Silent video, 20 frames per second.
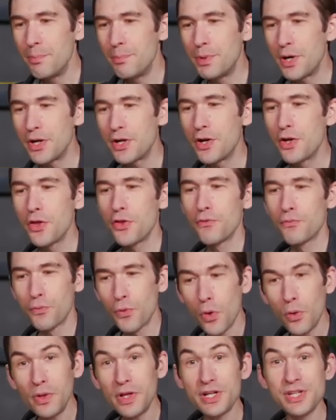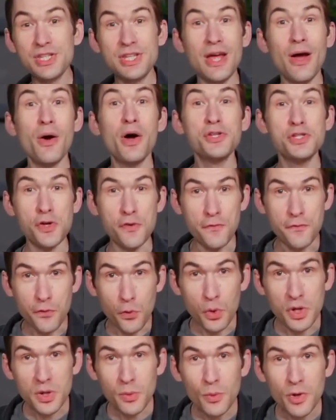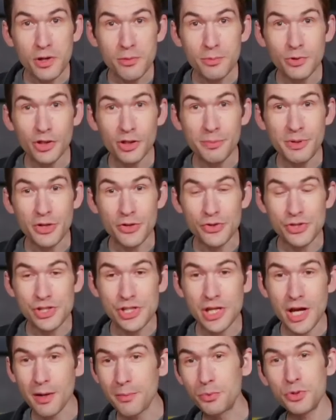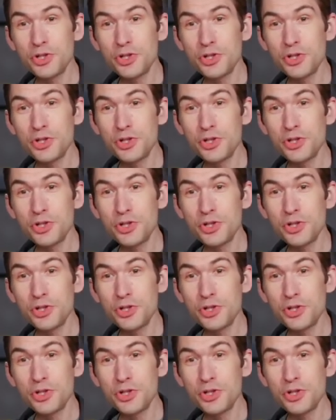But Rolex now has a forty-one millimeter sub,